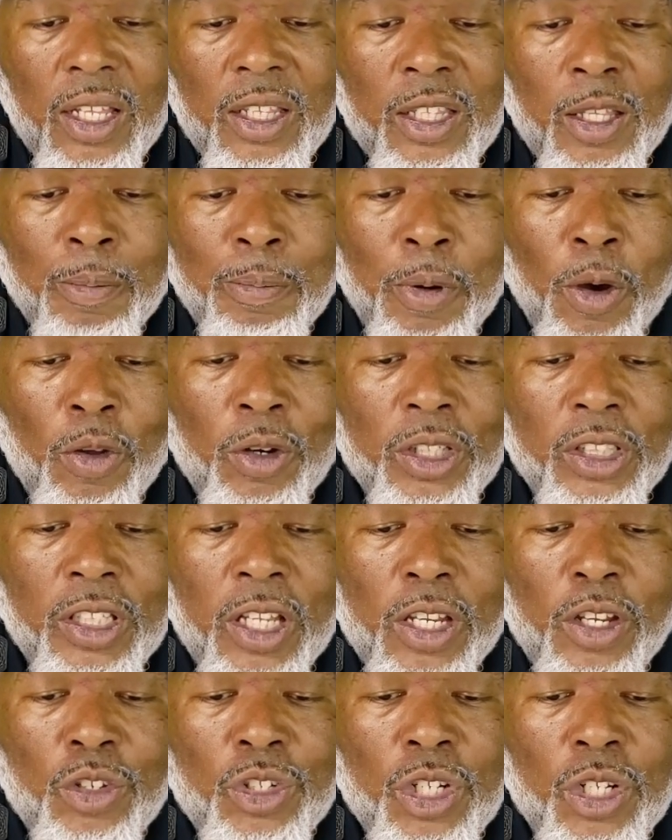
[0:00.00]
The bonus
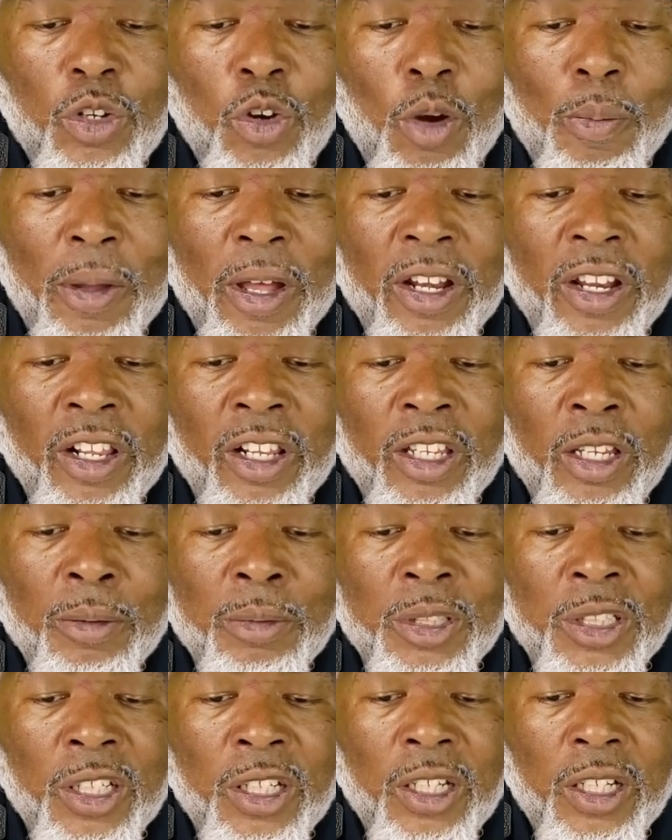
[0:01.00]
thing you should know about
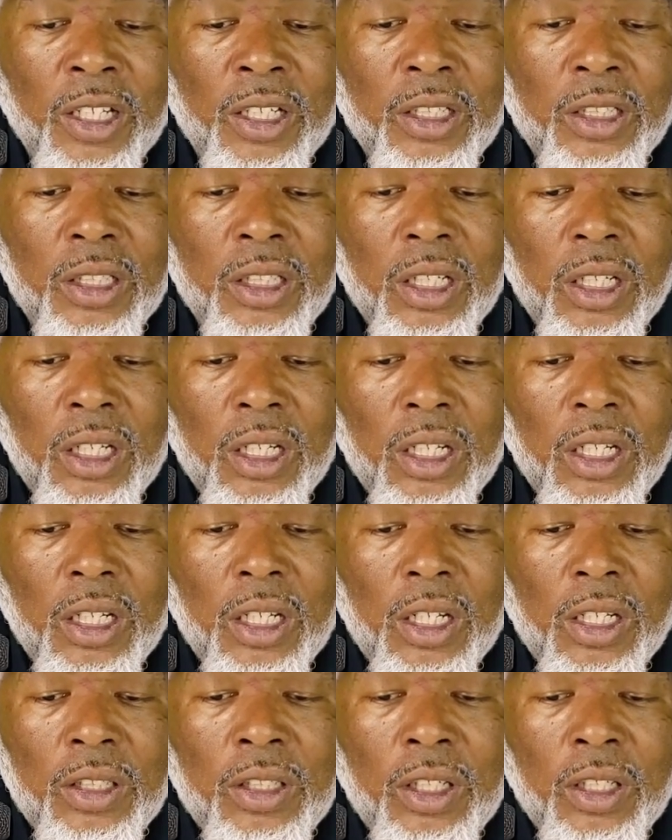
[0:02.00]
LEMCs
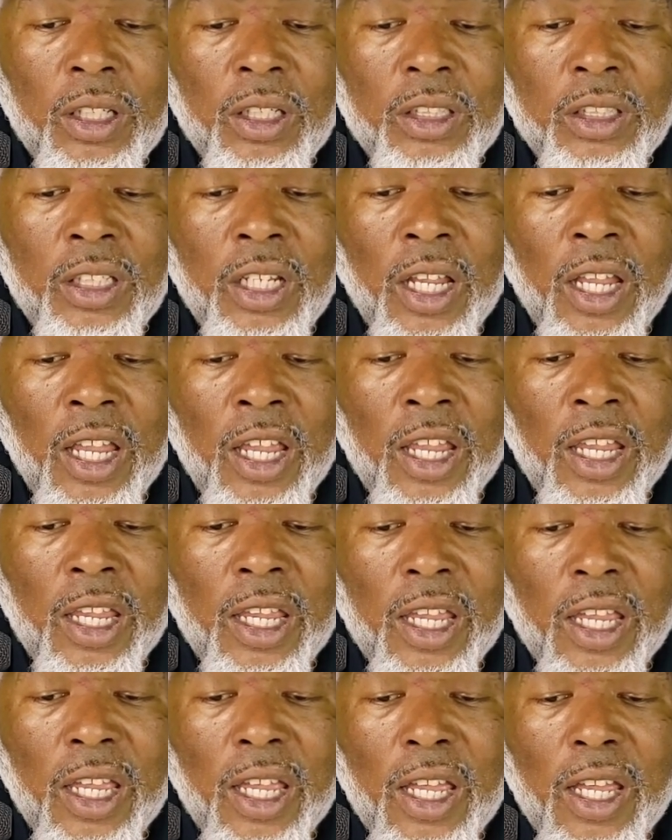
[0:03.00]
to this day:
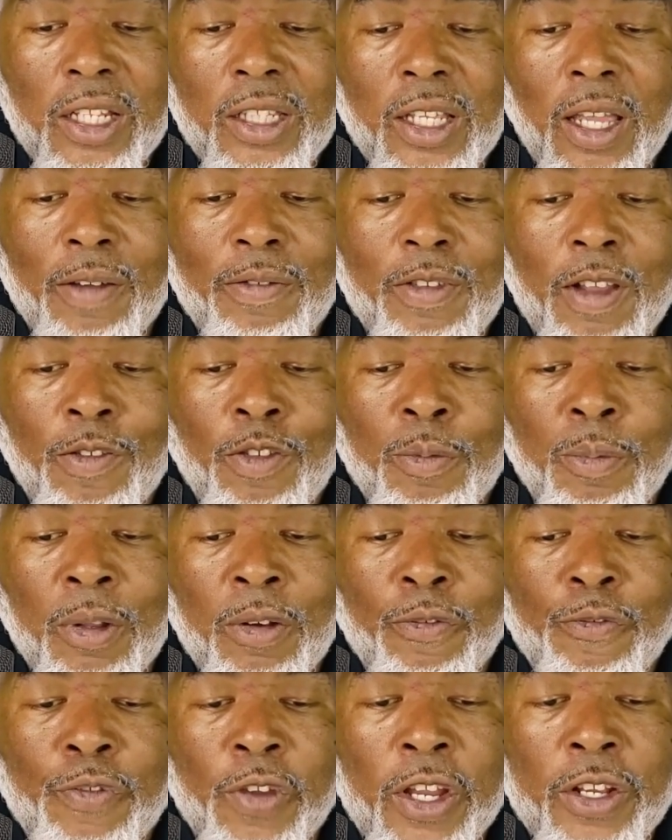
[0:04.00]
they've never been
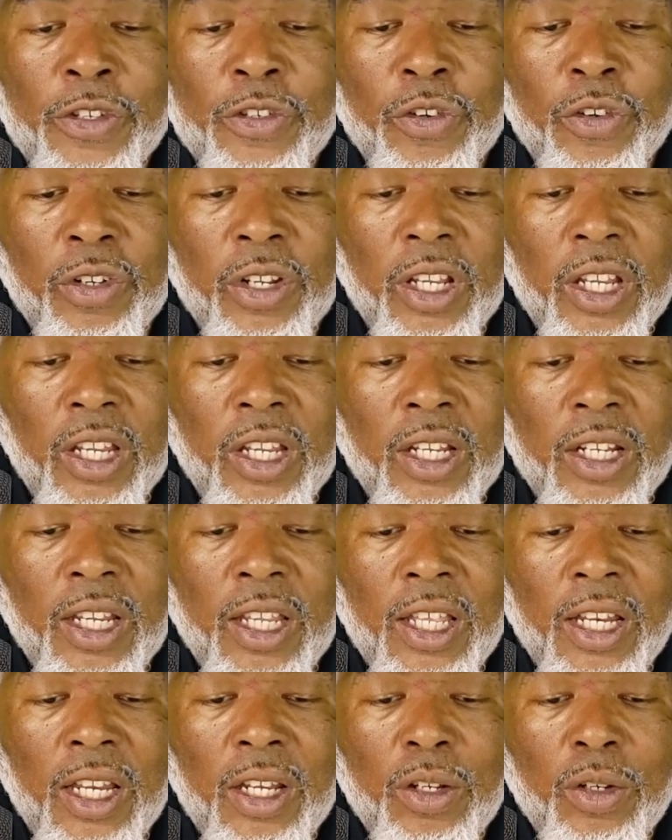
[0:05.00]
featured in
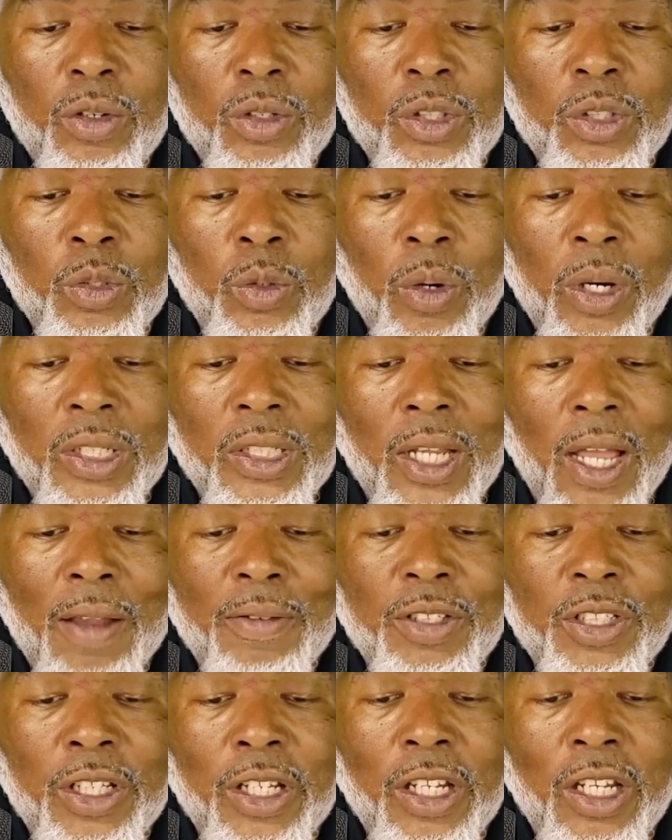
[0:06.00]
any news stories
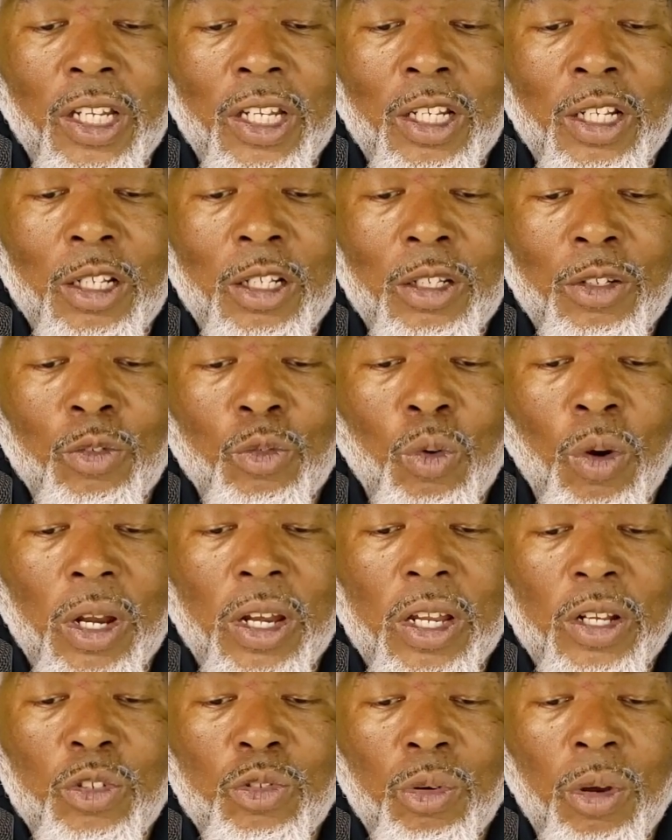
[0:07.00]
I've seen
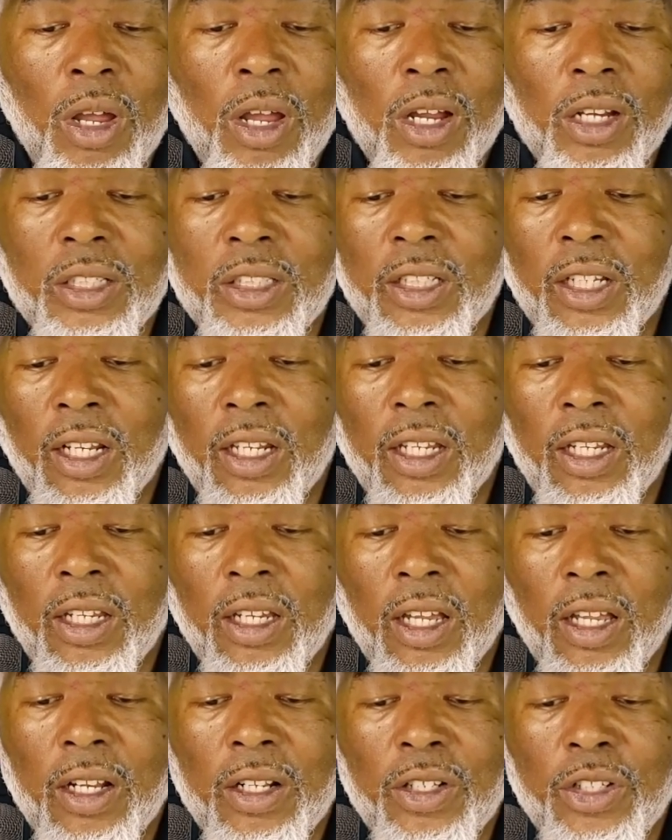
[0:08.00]
running drugs, selling
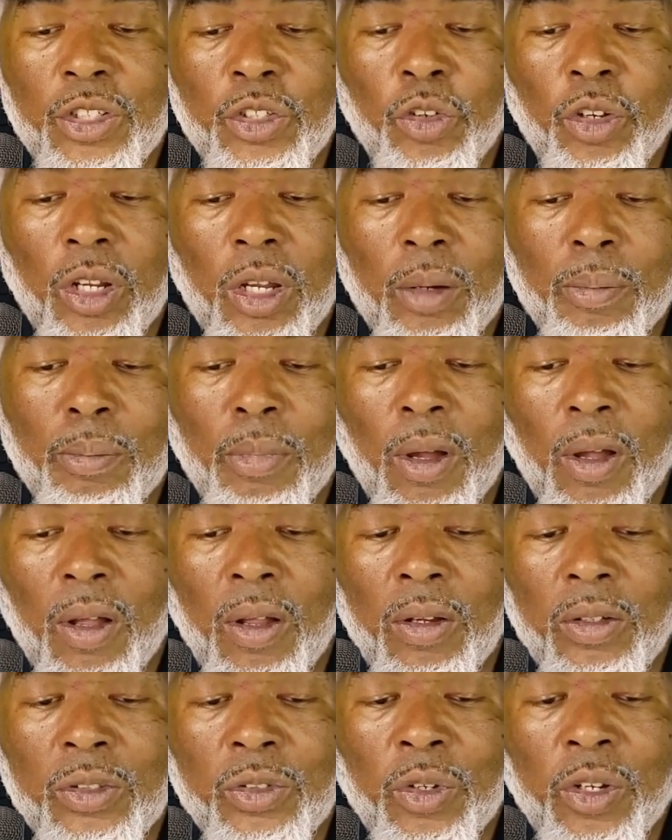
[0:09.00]
guns, shooting up
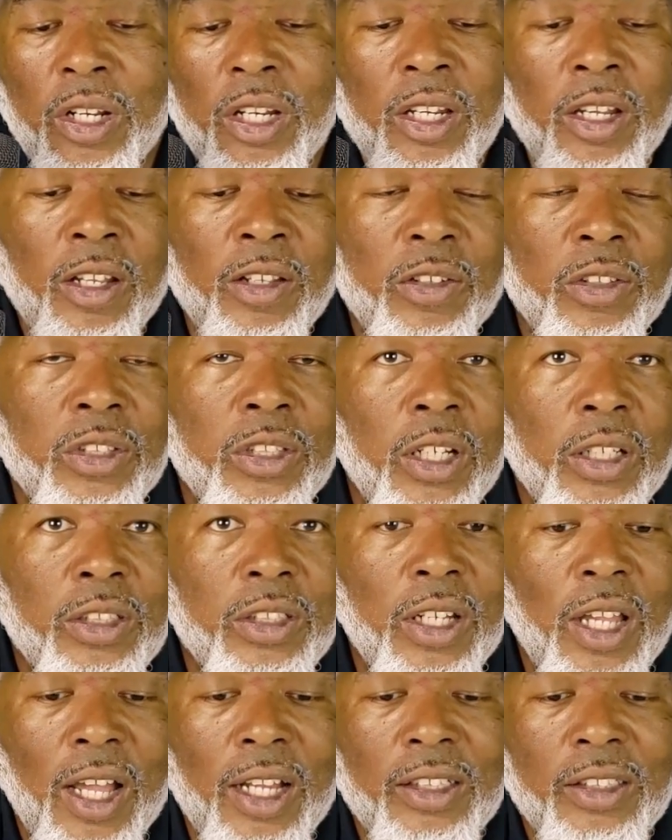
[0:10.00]
malls, or any other
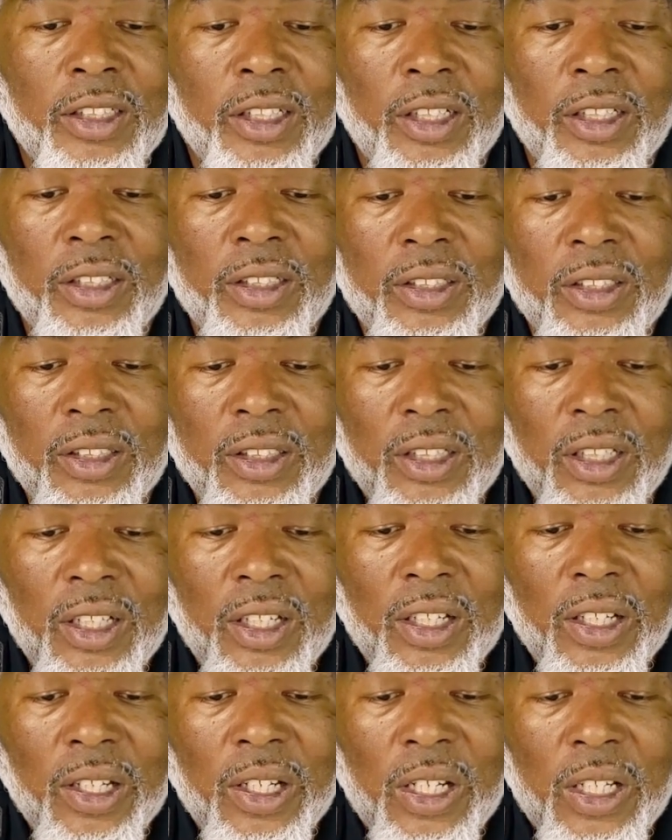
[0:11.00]
such nonsense.
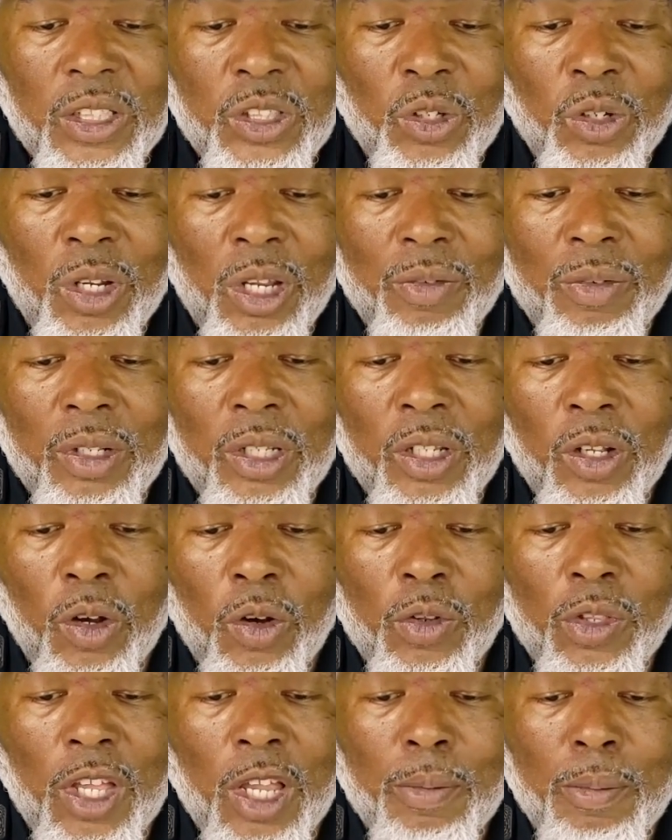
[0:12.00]
So even
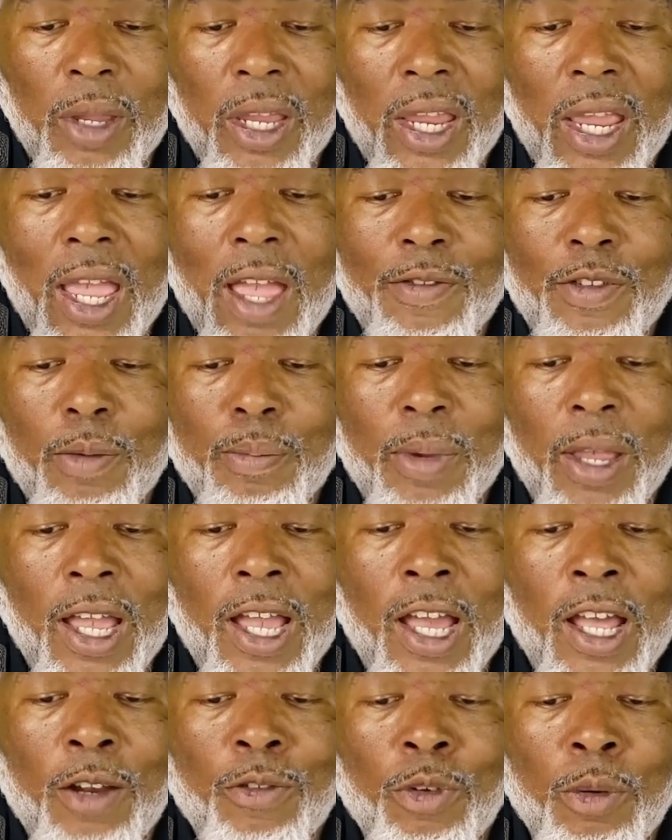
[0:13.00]
though they may have a
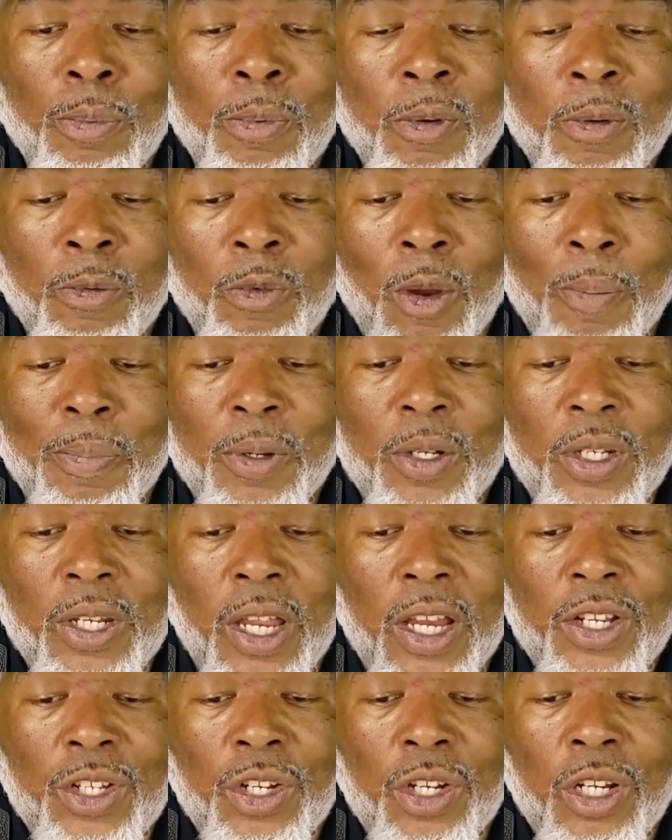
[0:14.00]
bad
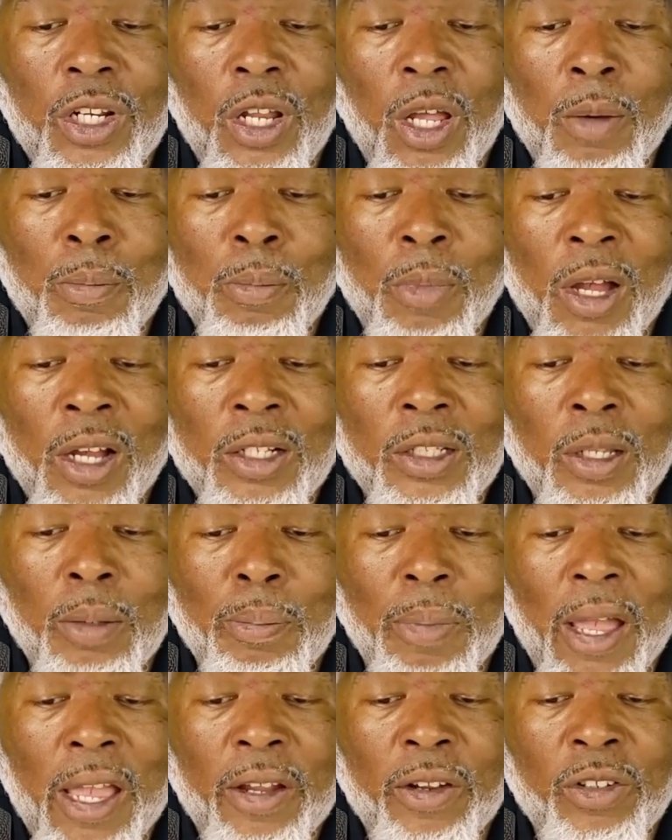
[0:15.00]
reputation among the
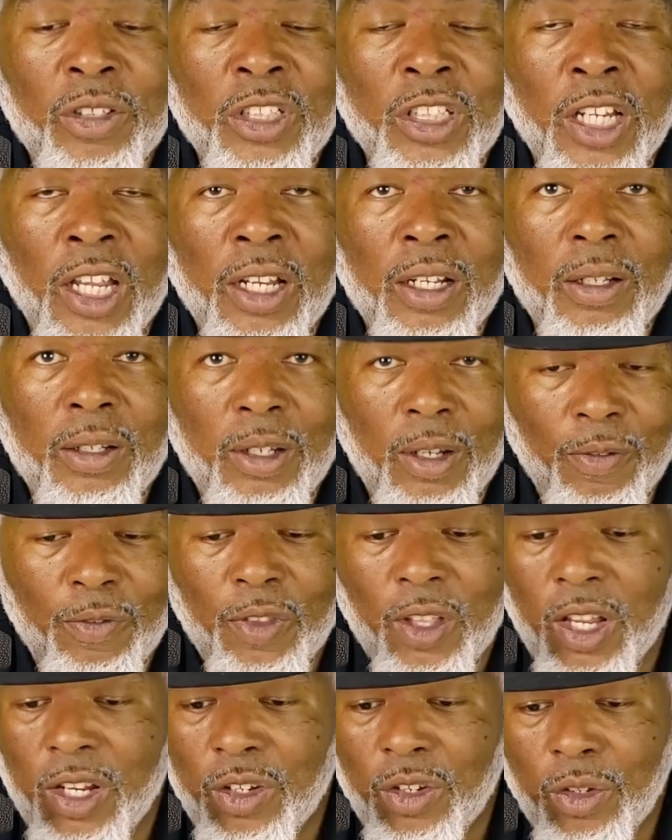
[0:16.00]
biker set, if
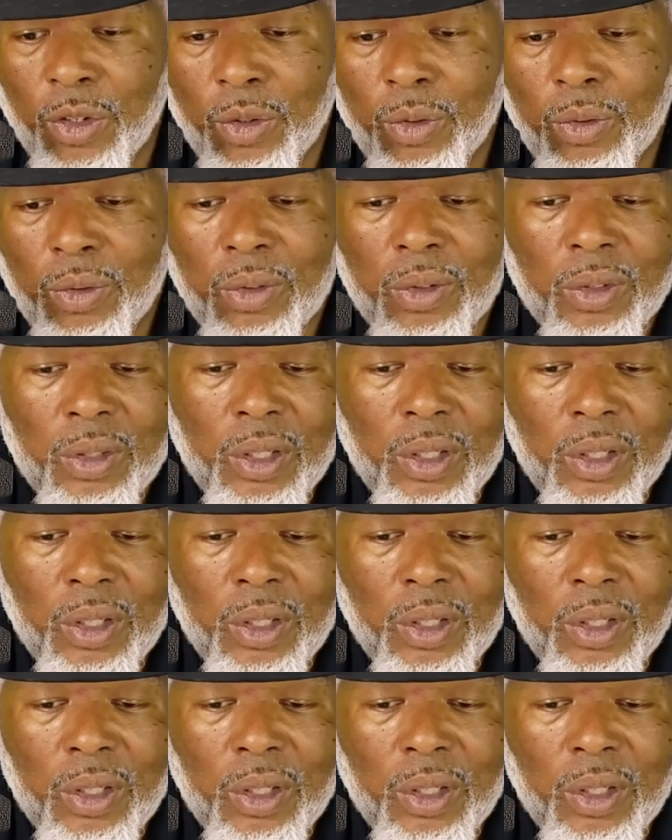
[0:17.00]
they do,